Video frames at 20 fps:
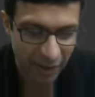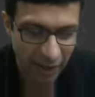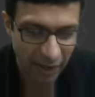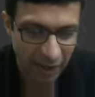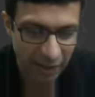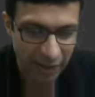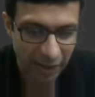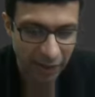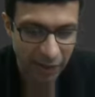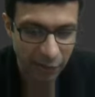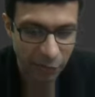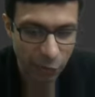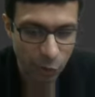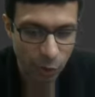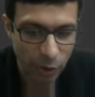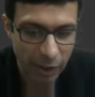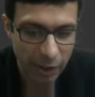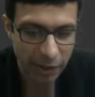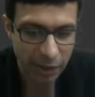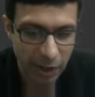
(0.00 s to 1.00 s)
And then if you
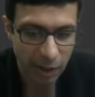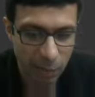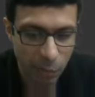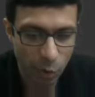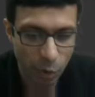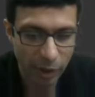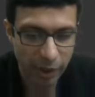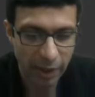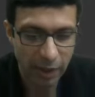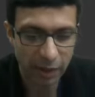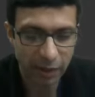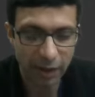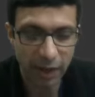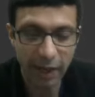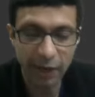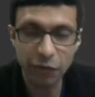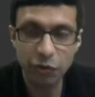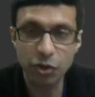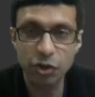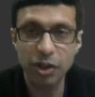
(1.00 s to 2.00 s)
look at ammonia,
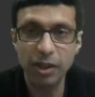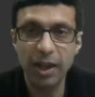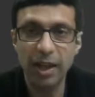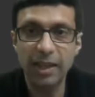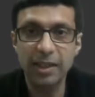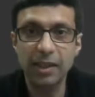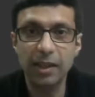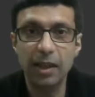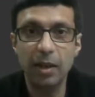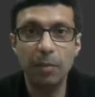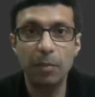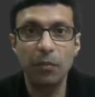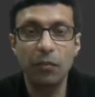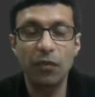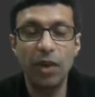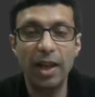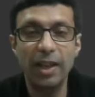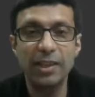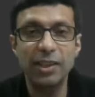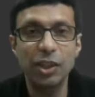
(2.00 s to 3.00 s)
nitrogen has a
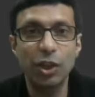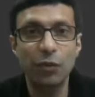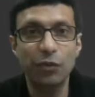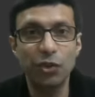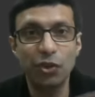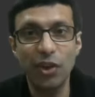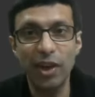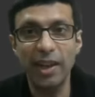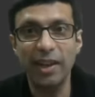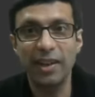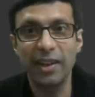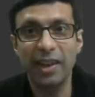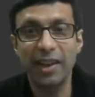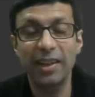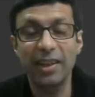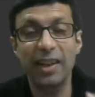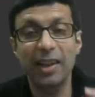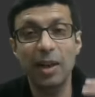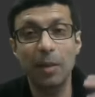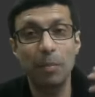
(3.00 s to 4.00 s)
valency of three.
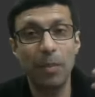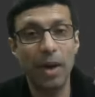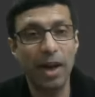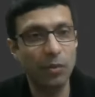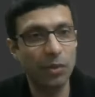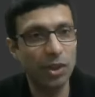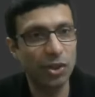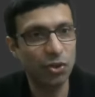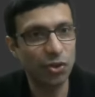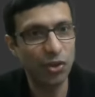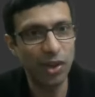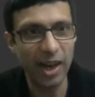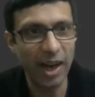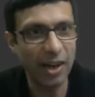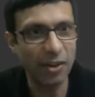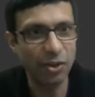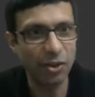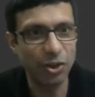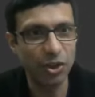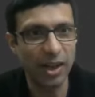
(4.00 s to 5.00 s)
It can combine with three
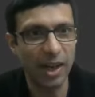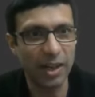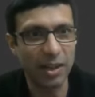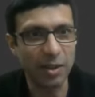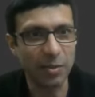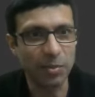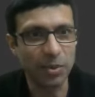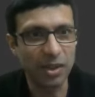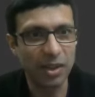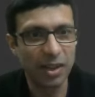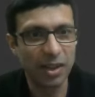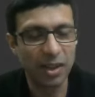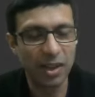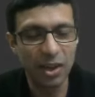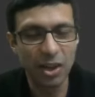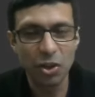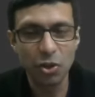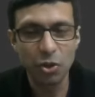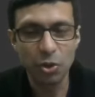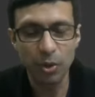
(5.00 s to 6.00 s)
hydrogen atoms.
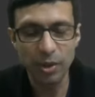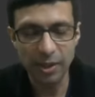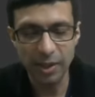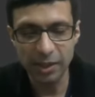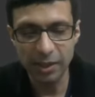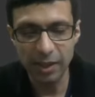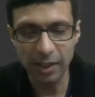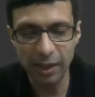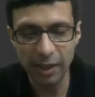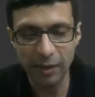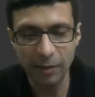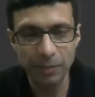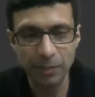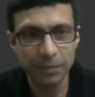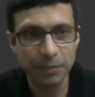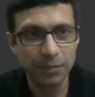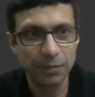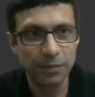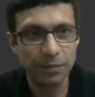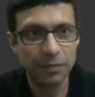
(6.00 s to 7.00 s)
So is this clear?
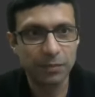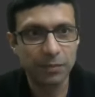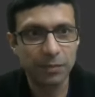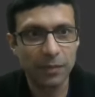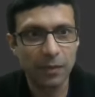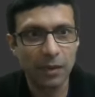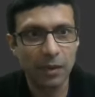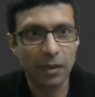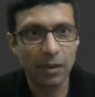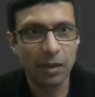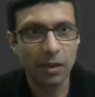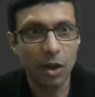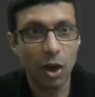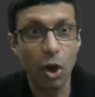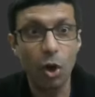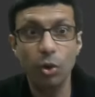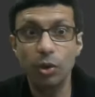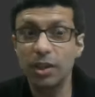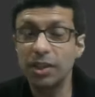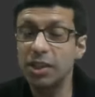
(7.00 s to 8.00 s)

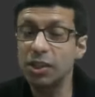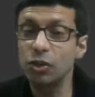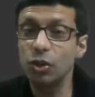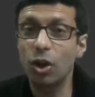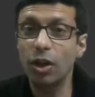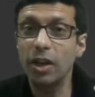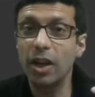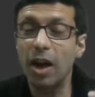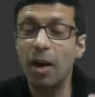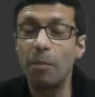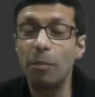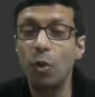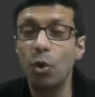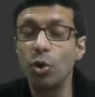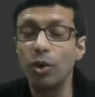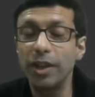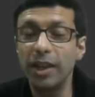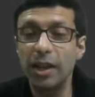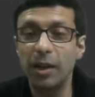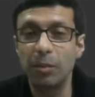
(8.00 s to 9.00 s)
Oh, this is not
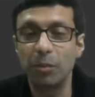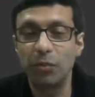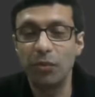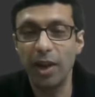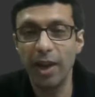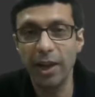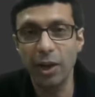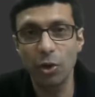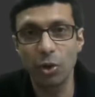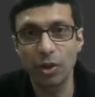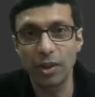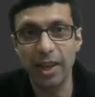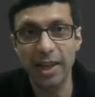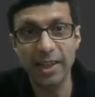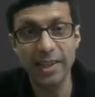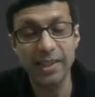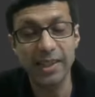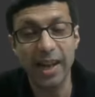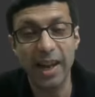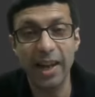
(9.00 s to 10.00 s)
ammonium. Very good.
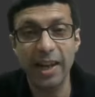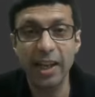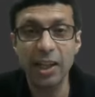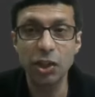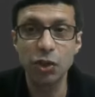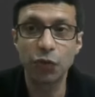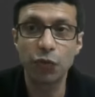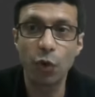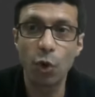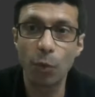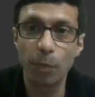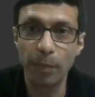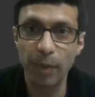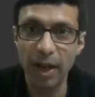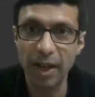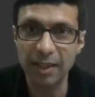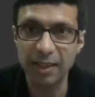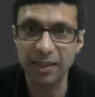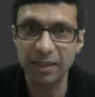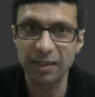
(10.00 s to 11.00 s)
That is N H four
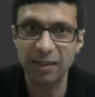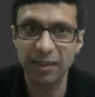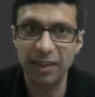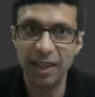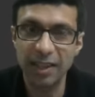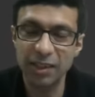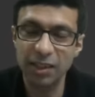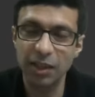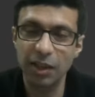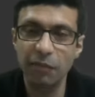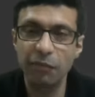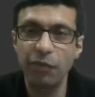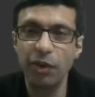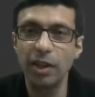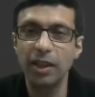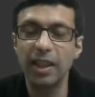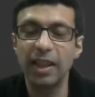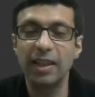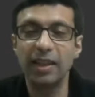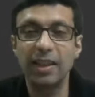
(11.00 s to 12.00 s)
plus. That's a
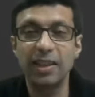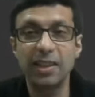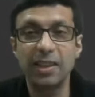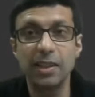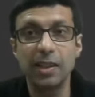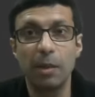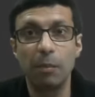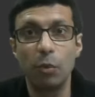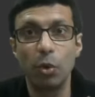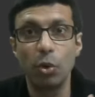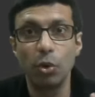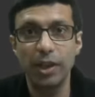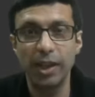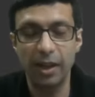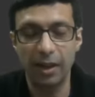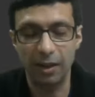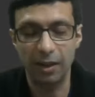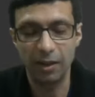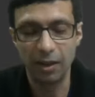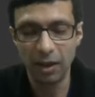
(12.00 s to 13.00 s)
different thing. This is
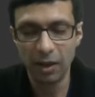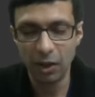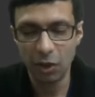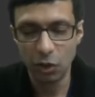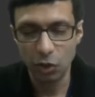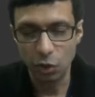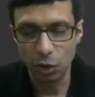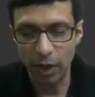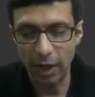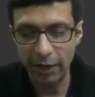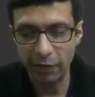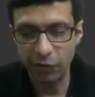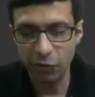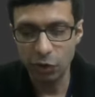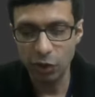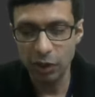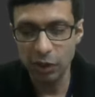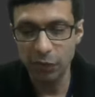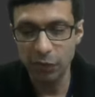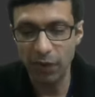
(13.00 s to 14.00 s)
ammonia. So
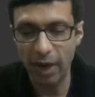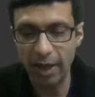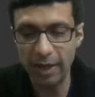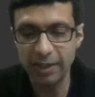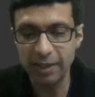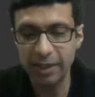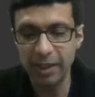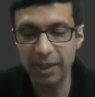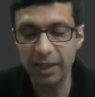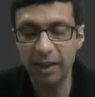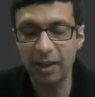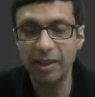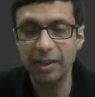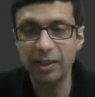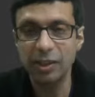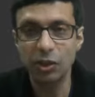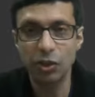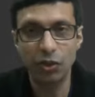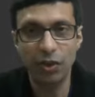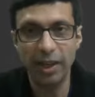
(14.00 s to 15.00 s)
nitrogen's valency here
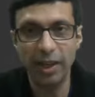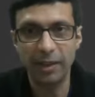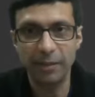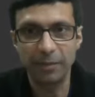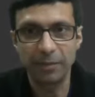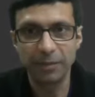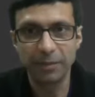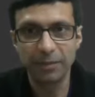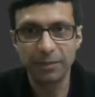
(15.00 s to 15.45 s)
is three.